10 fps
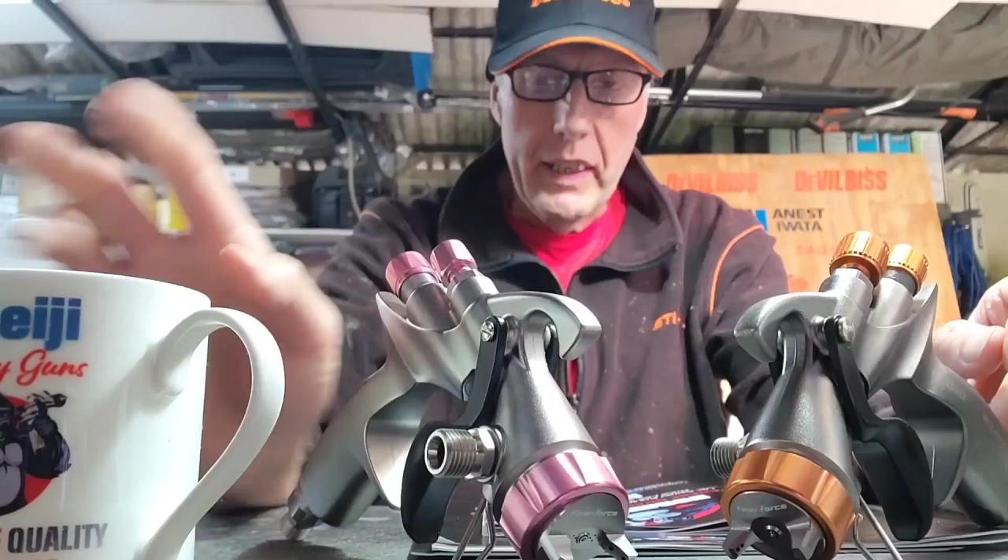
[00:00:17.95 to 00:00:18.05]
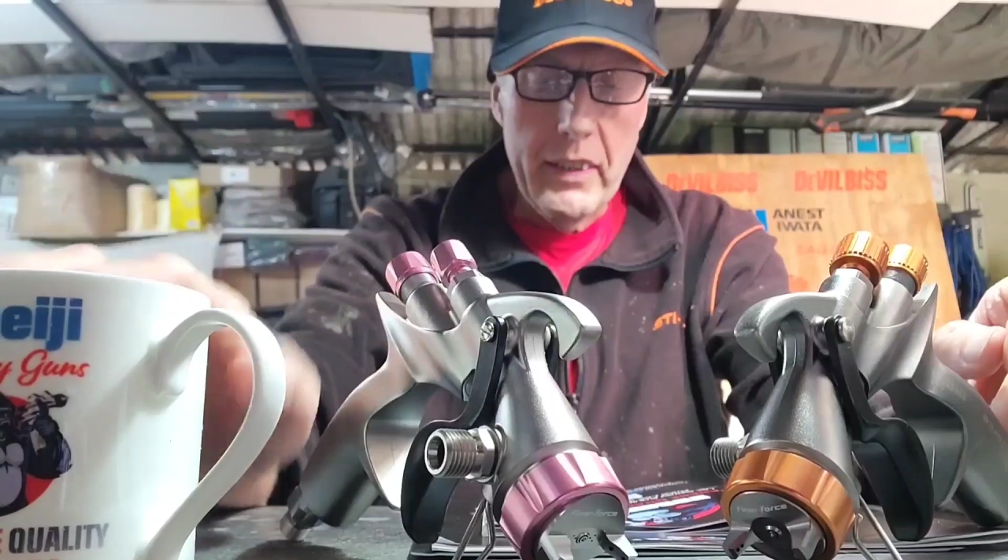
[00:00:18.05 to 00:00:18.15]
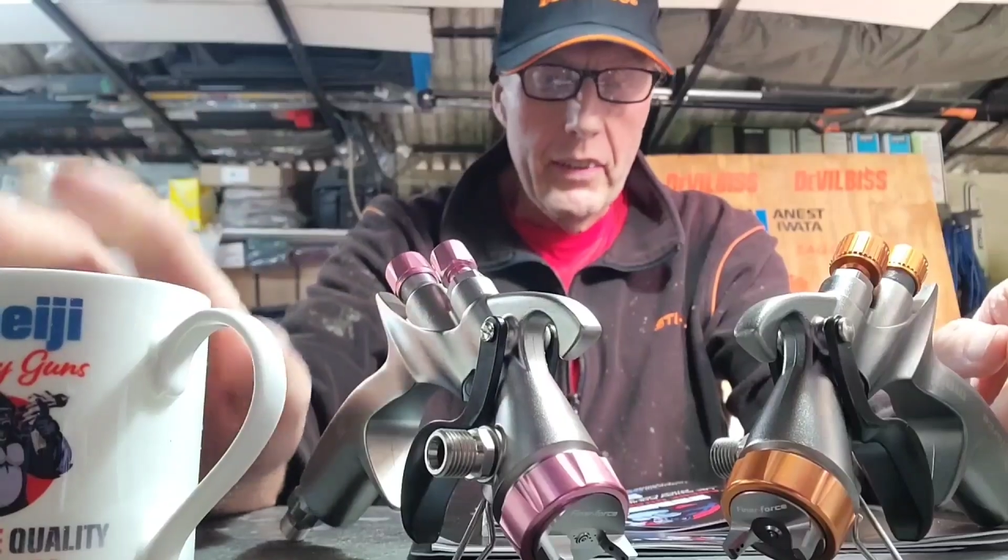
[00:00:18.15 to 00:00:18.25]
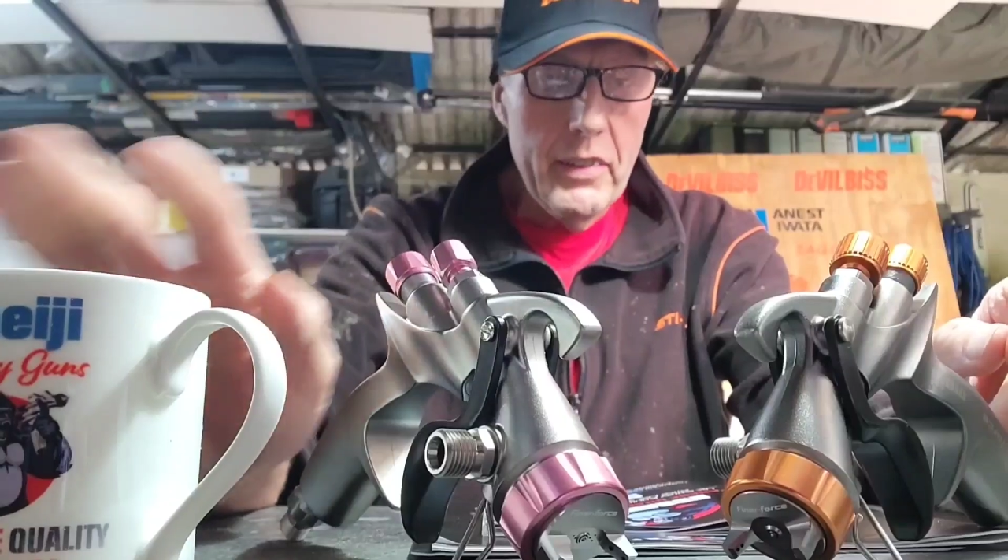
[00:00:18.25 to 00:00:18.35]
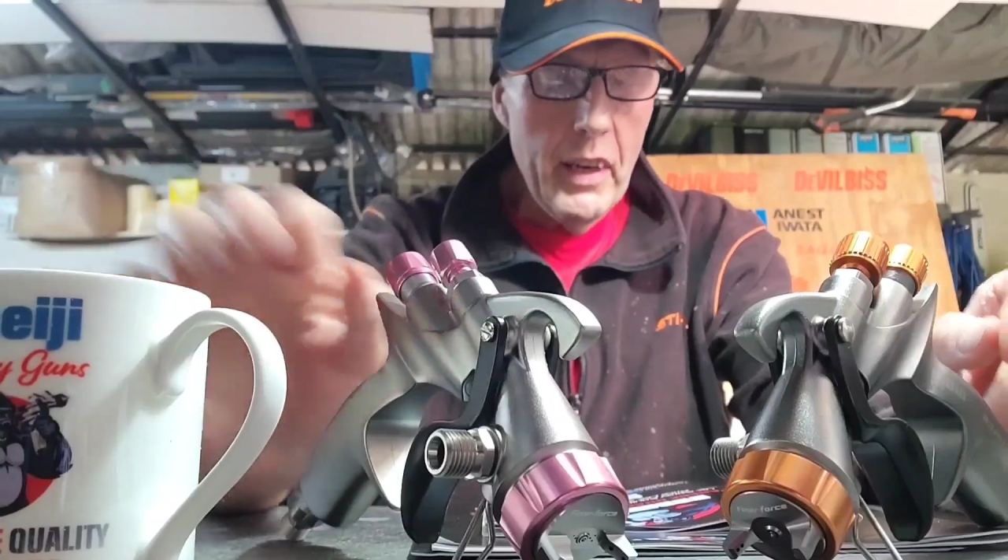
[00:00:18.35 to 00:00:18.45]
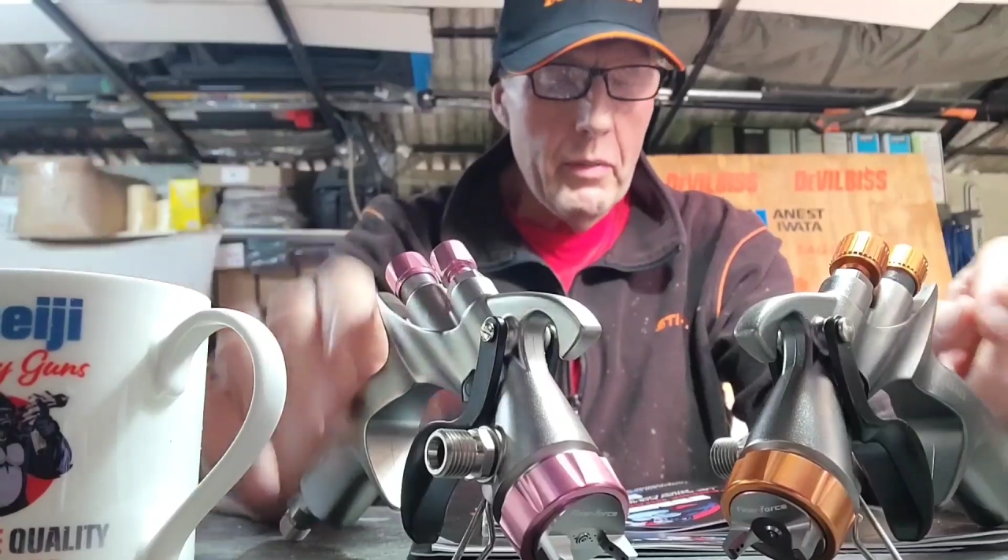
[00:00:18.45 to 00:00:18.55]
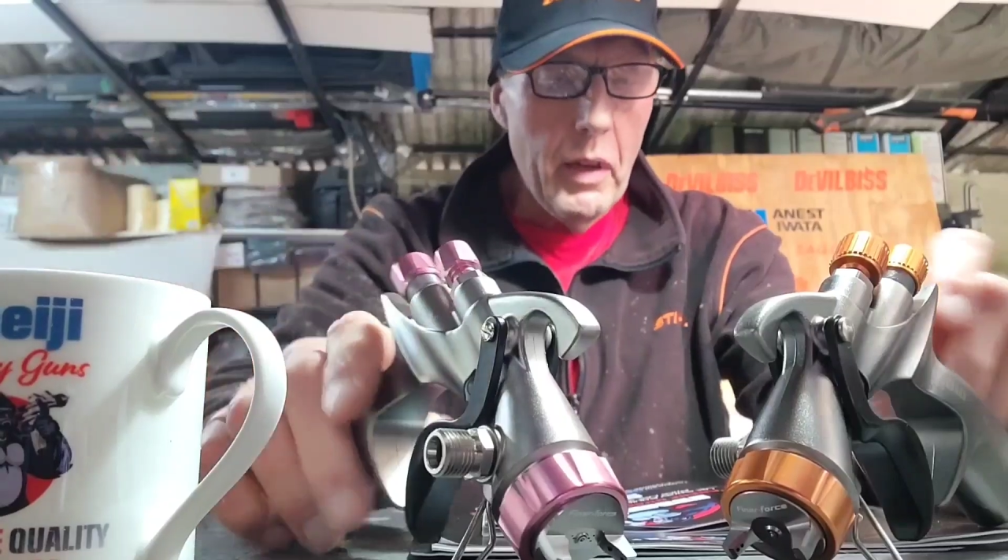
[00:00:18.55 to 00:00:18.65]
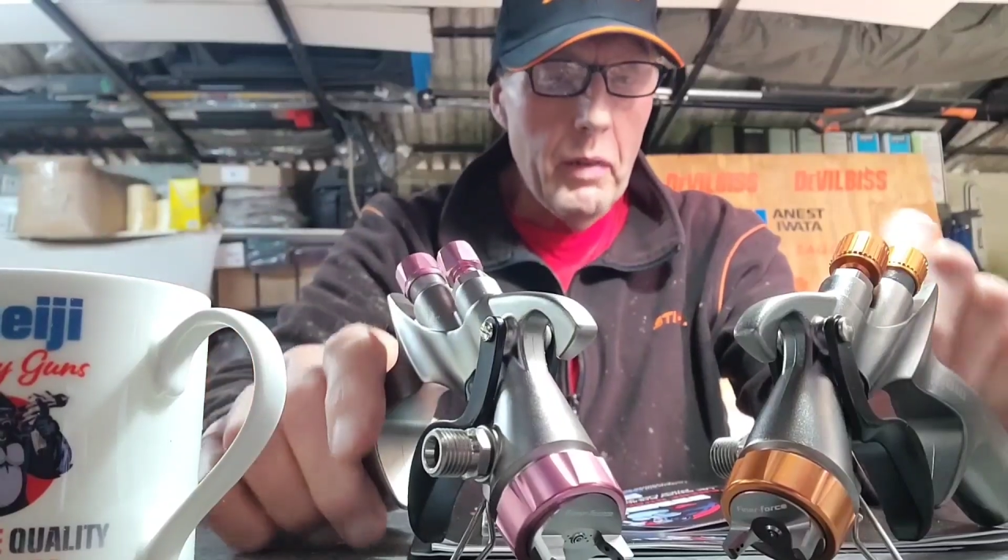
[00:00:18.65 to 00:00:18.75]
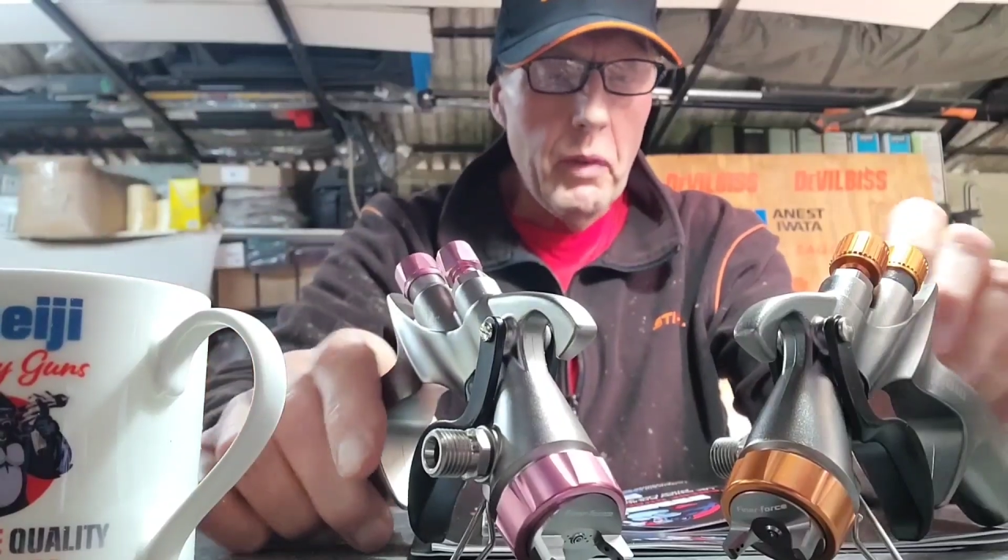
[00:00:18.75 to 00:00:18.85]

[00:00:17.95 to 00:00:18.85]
I've got to tell you about the